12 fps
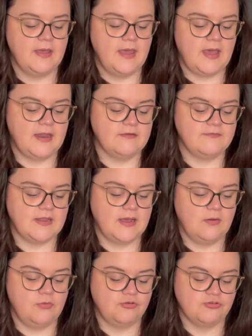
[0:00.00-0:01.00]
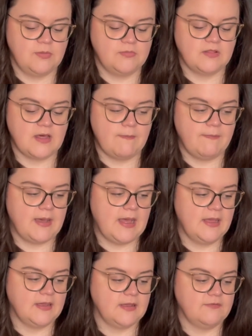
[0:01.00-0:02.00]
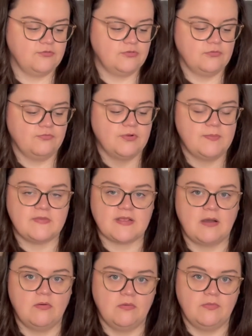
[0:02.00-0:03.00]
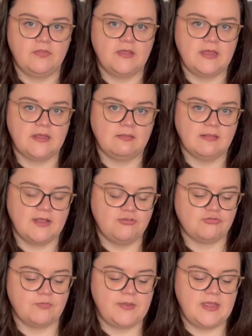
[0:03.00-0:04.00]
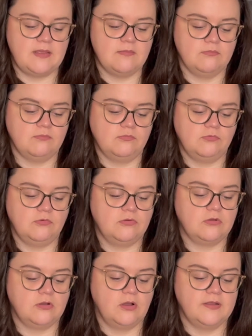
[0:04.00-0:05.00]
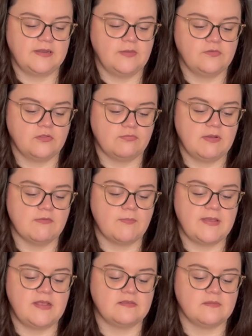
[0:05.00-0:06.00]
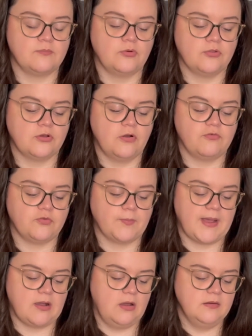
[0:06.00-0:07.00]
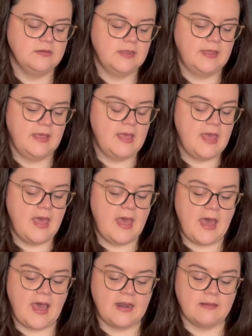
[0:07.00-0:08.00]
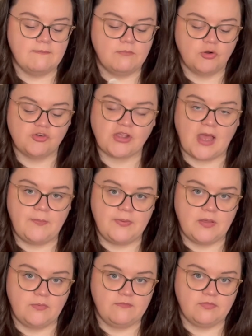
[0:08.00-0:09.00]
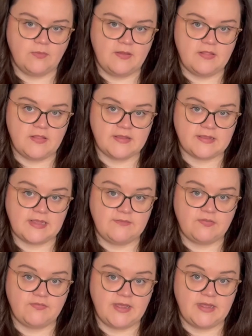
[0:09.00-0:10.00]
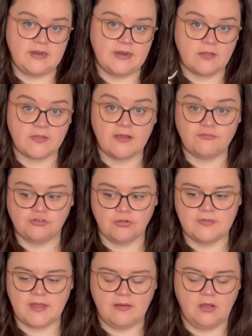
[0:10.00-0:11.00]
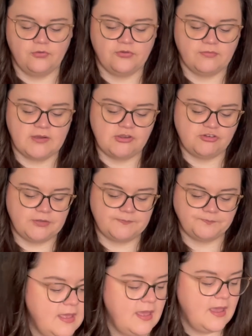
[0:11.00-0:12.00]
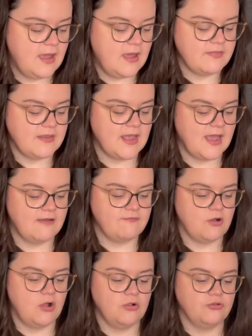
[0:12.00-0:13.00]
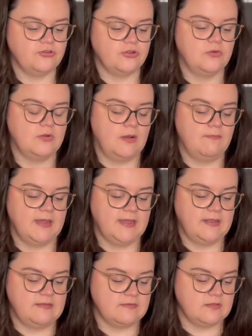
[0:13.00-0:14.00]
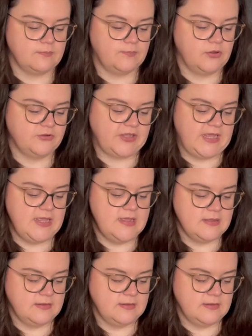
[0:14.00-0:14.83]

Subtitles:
and I've now trimmed that back. I've sort of ripped out the last repeat, got it down to 3 repeats, and put the cuffs back on. And I'm much happier with the way that the sleeves fit now that I've done that alteration. And then I have also gone back into the body